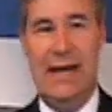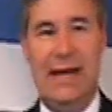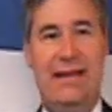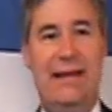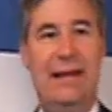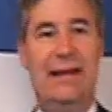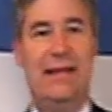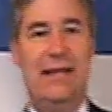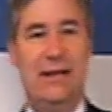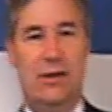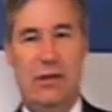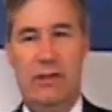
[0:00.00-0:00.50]
I
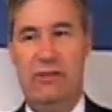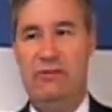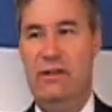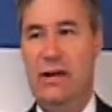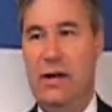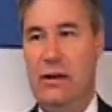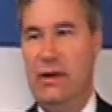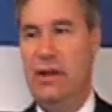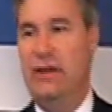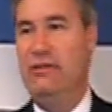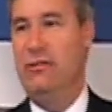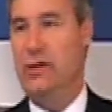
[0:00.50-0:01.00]
think there is
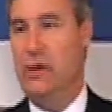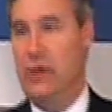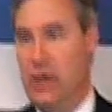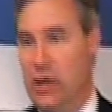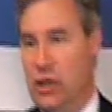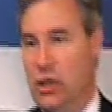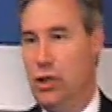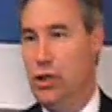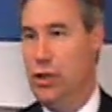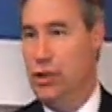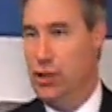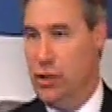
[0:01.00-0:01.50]
very, very
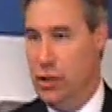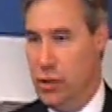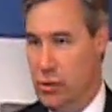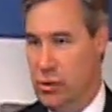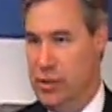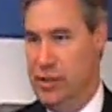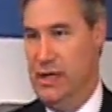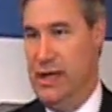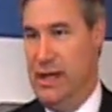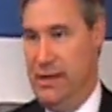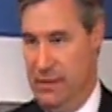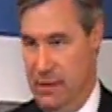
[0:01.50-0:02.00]
good
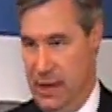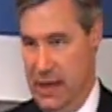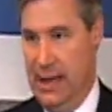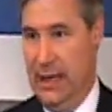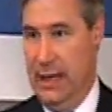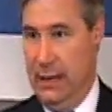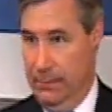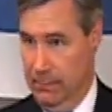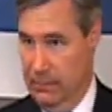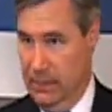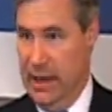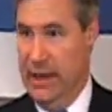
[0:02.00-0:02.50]
news on
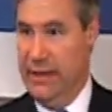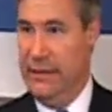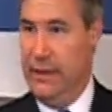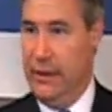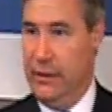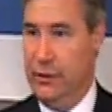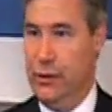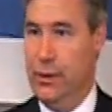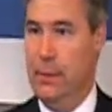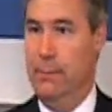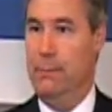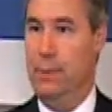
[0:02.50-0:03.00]
that. I
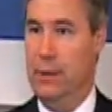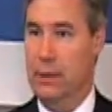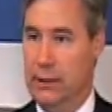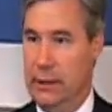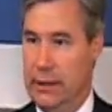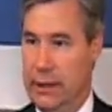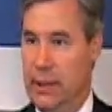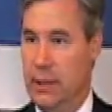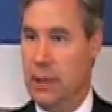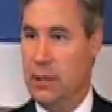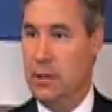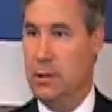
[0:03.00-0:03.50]
think the
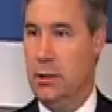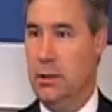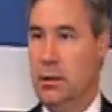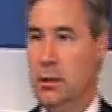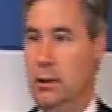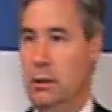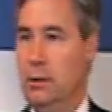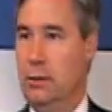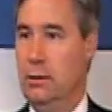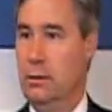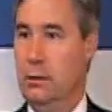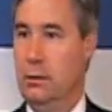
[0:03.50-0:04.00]

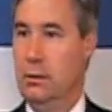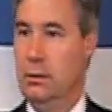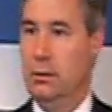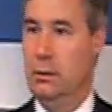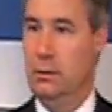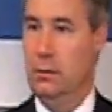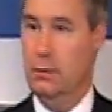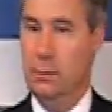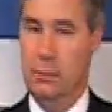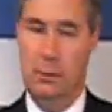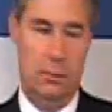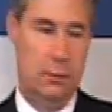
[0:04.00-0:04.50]
political
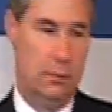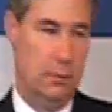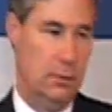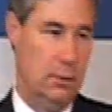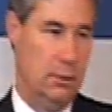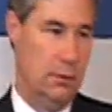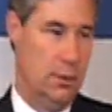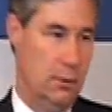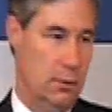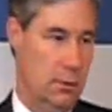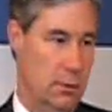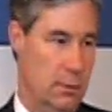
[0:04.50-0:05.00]

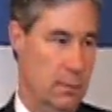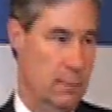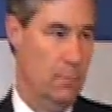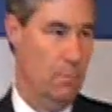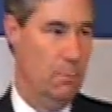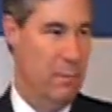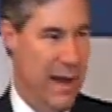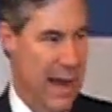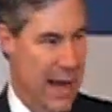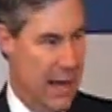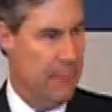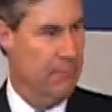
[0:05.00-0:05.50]

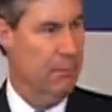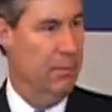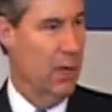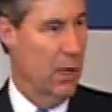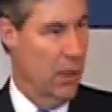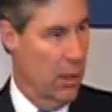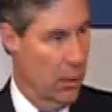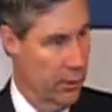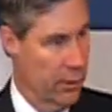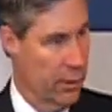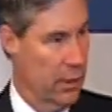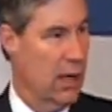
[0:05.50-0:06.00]

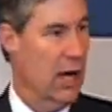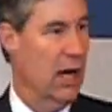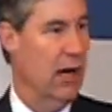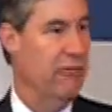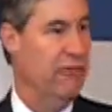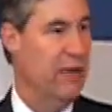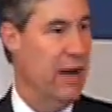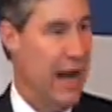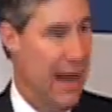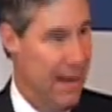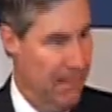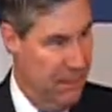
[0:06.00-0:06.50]
backbone
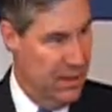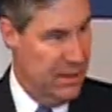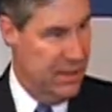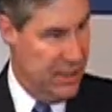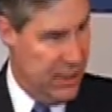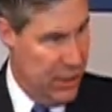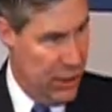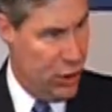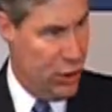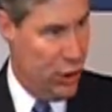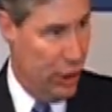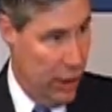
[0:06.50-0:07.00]
of
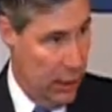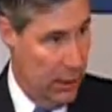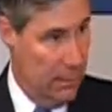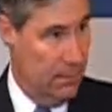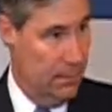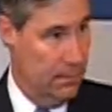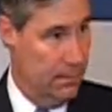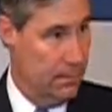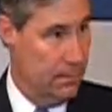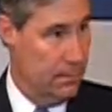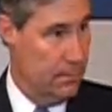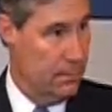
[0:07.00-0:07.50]

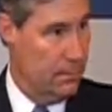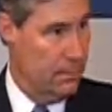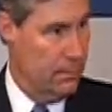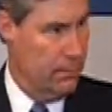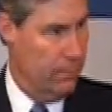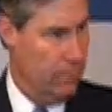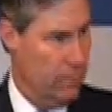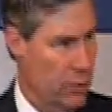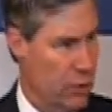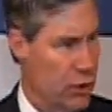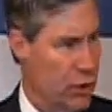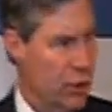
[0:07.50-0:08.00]
opposition
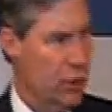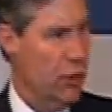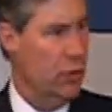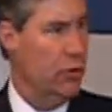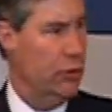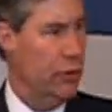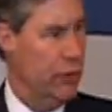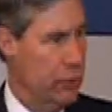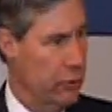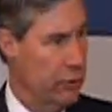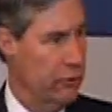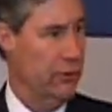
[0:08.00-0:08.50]
to
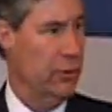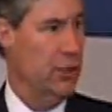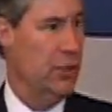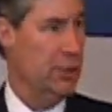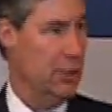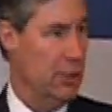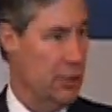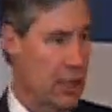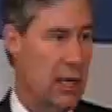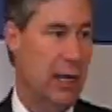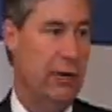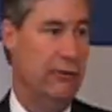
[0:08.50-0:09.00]

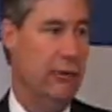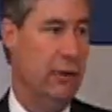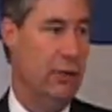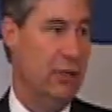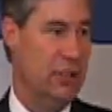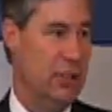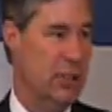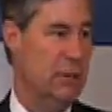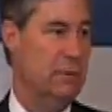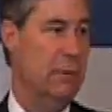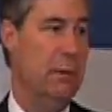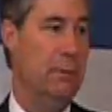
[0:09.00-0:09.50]
universal coverage
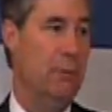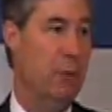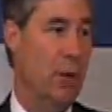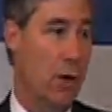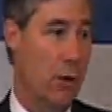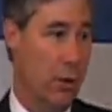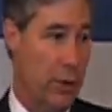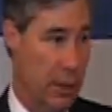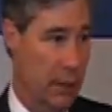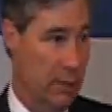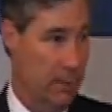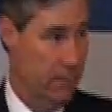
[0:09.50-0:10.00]
has been
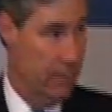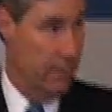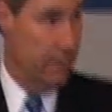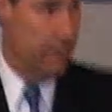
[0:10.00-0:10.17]
broken.